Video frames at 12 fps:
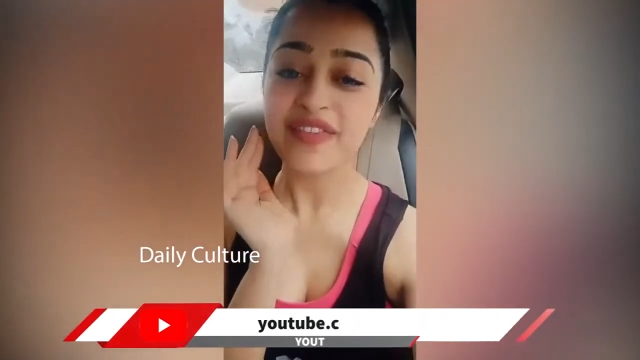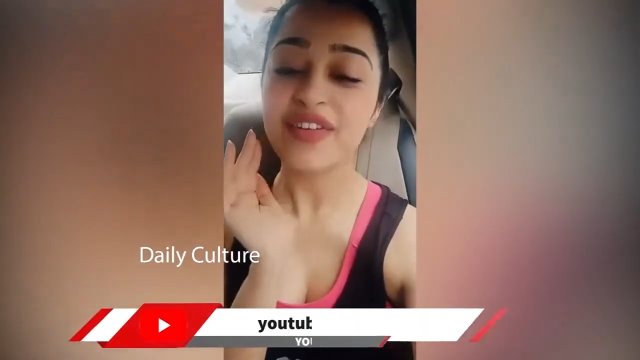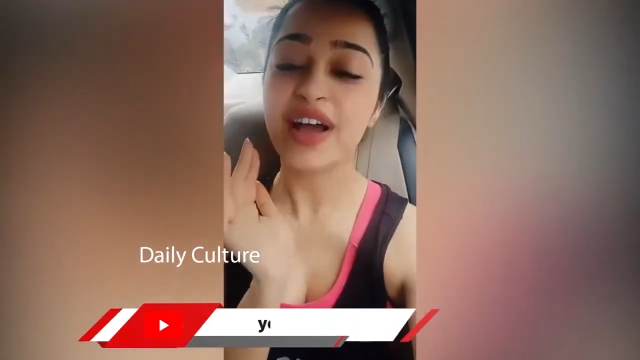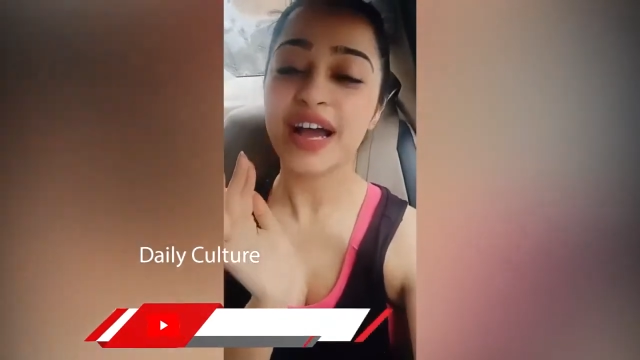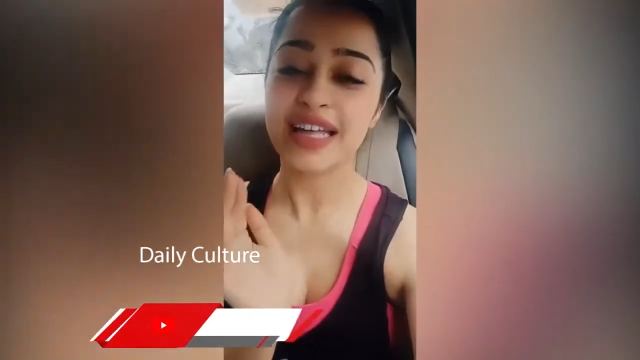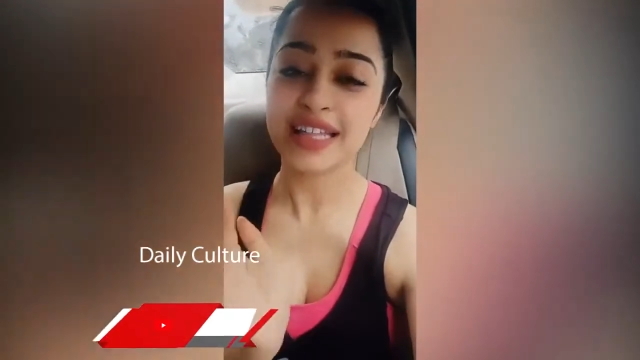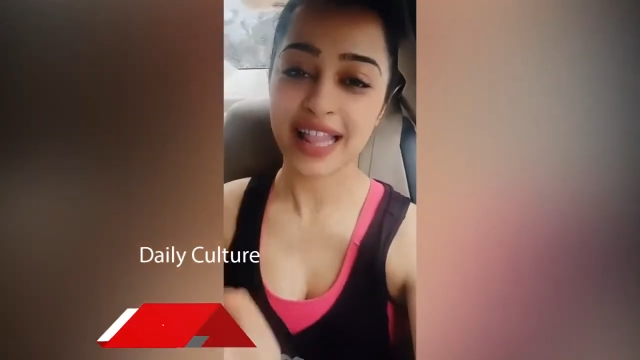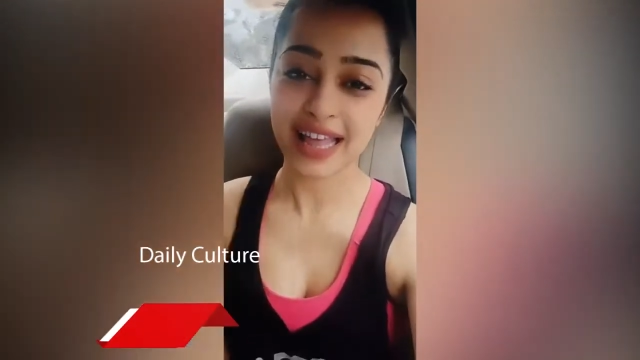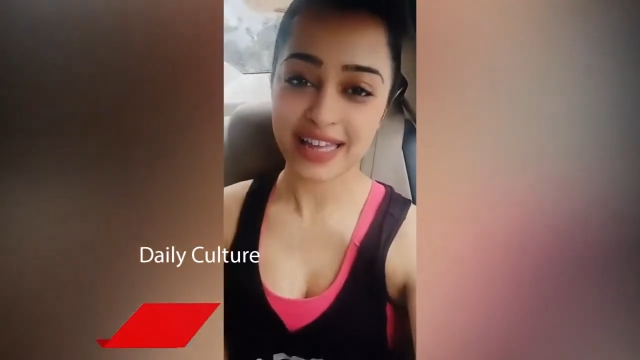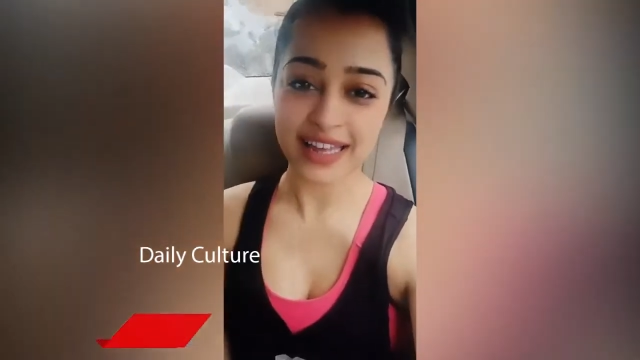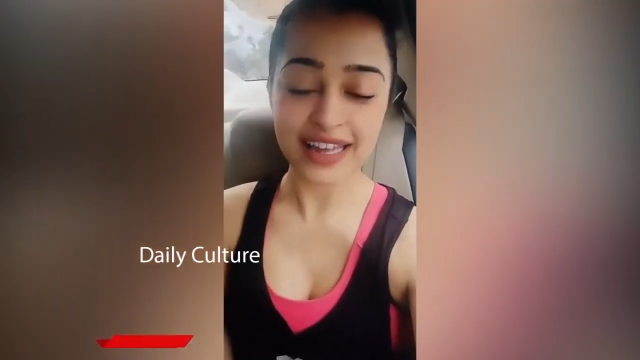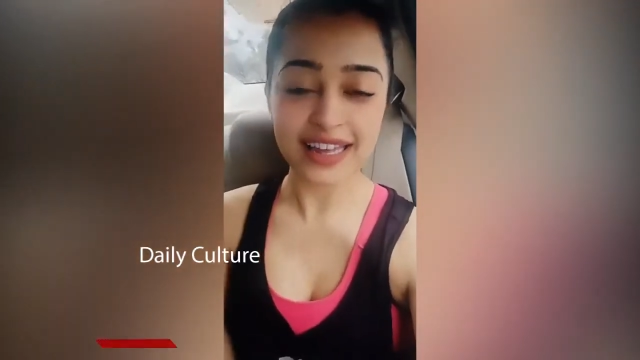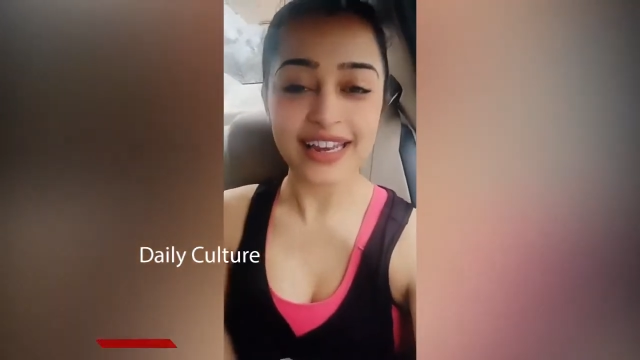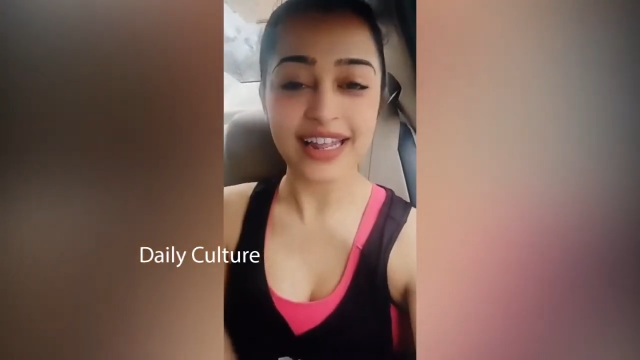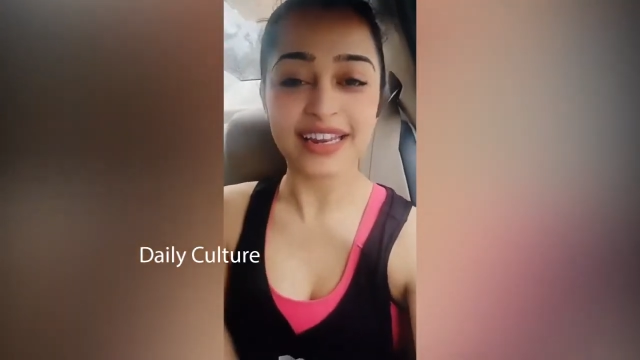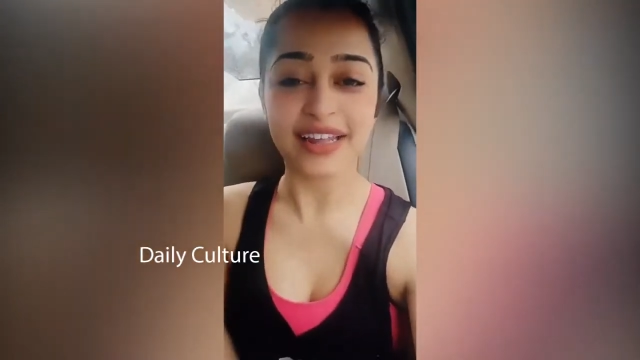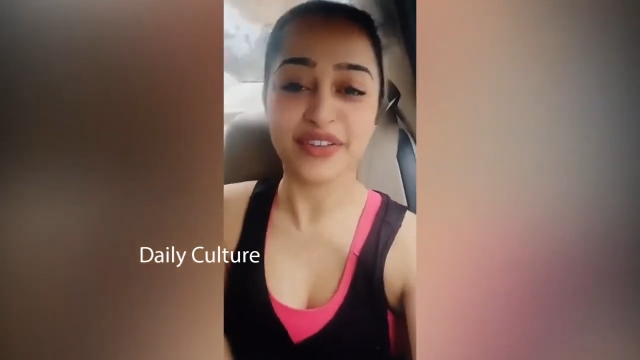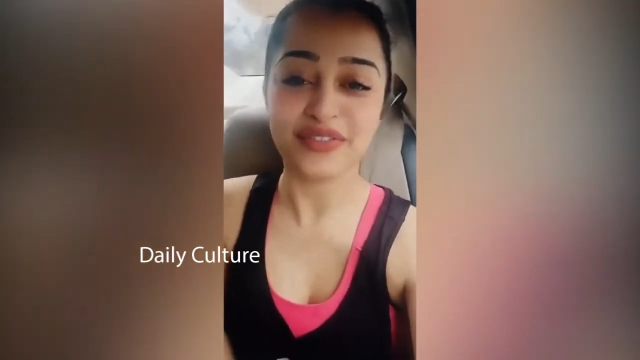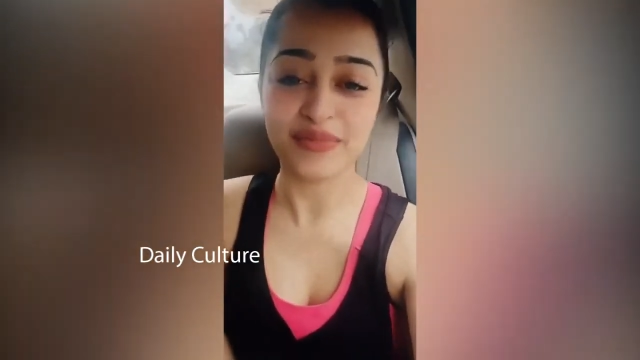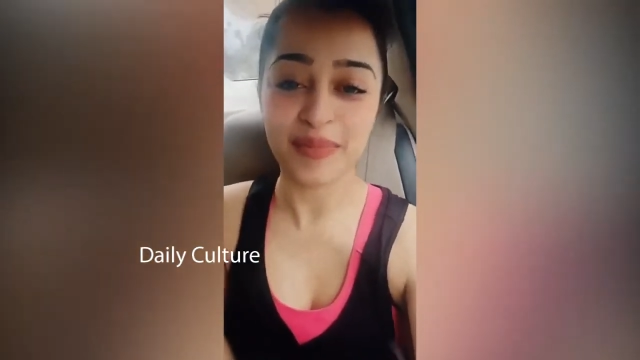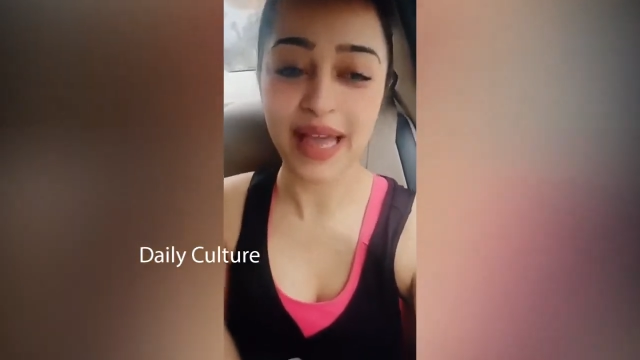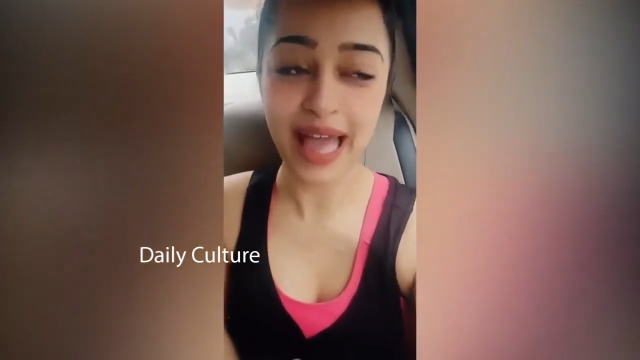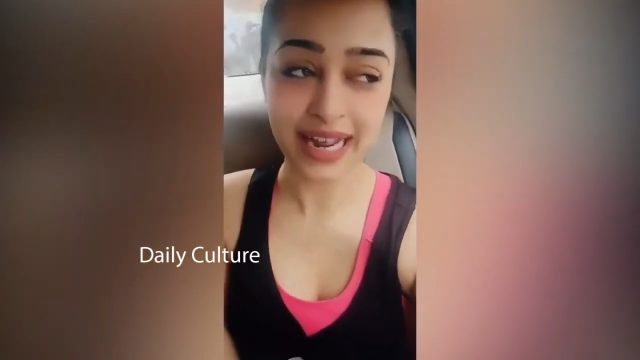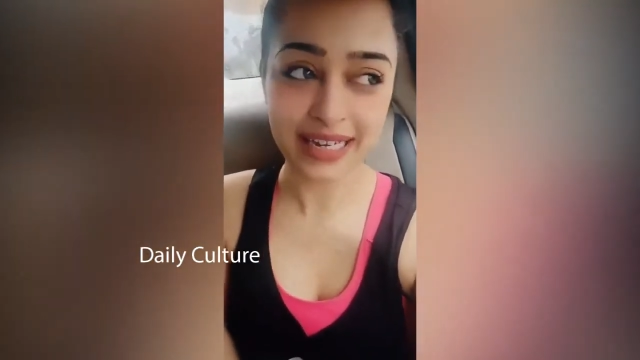if you guys like it, and if
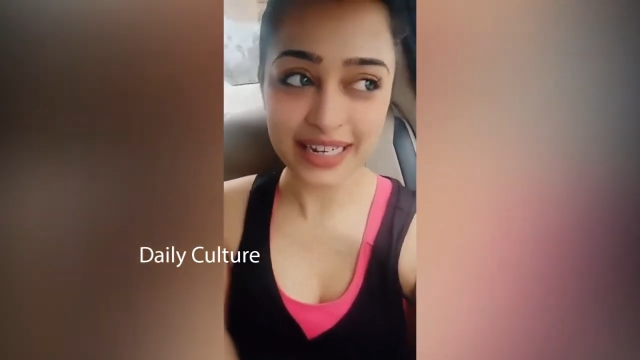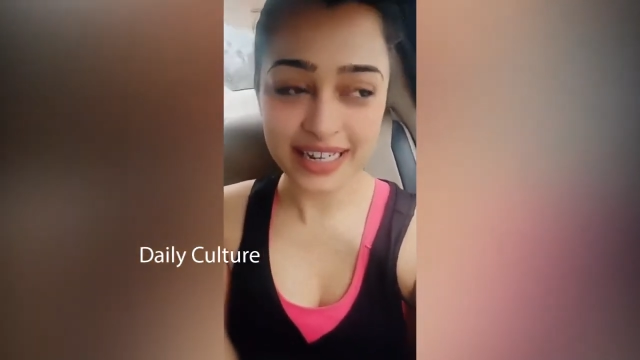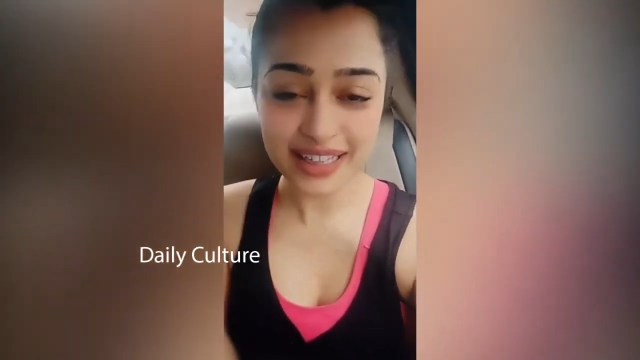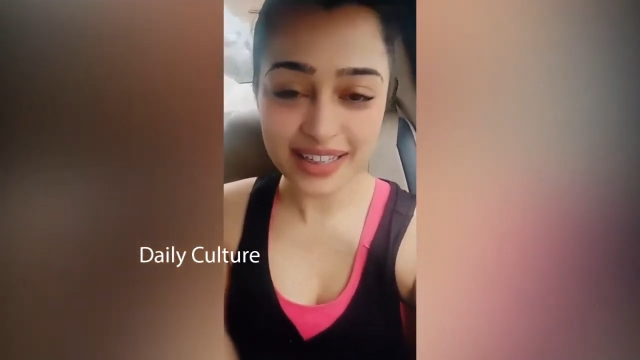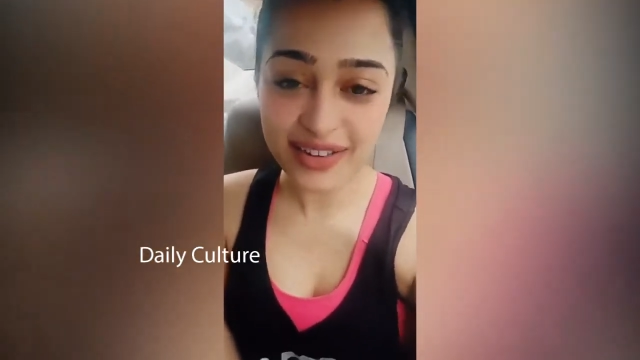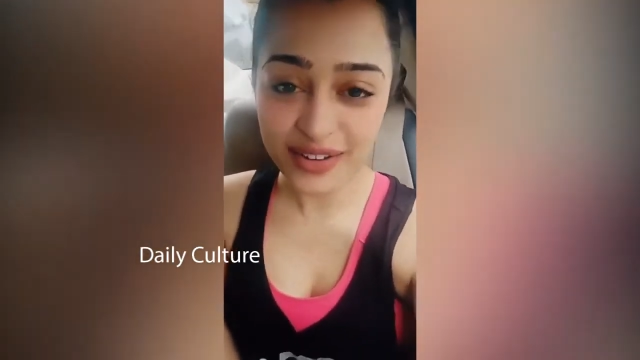my acting is